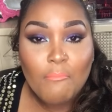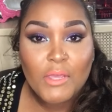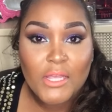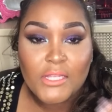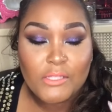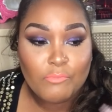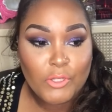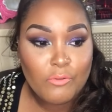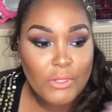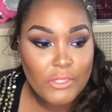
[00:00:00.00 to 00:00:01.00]
Because when
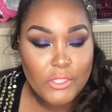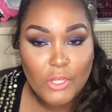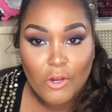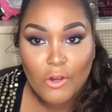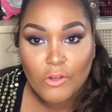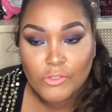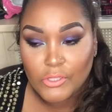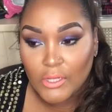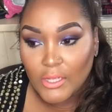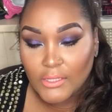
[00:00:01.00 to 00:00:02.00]
you get discouraged,
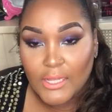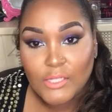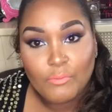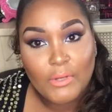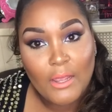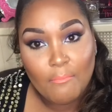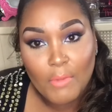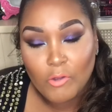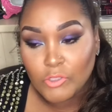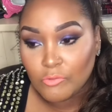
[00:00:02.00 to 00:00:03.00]
that's when that
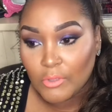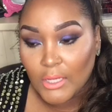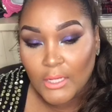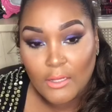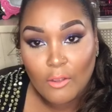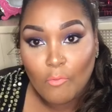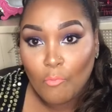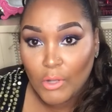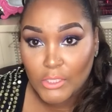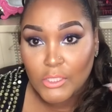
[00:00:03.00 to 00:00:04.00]
emotional eating
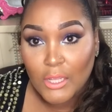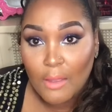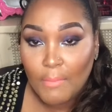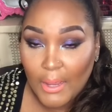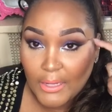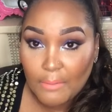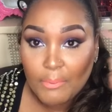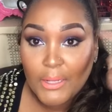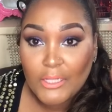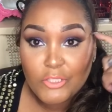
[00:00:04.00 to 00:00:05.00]
wants to come back and then
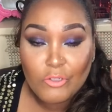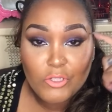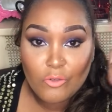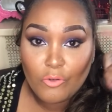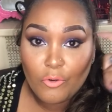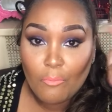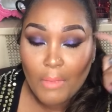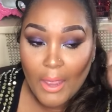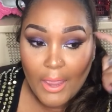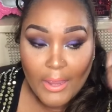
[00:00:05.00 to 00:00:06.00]
play tricks on your
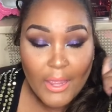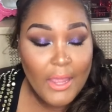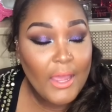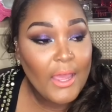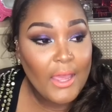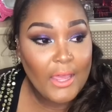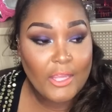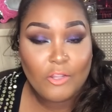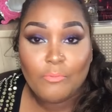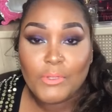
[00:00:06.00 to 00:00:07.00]
mind.
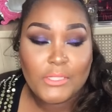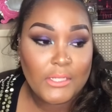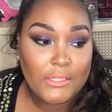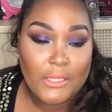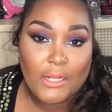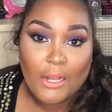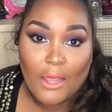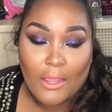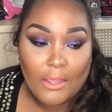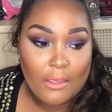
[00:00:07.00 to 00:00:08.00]
And you be sitting there
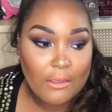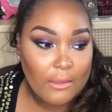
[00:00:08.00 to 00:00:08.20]
like,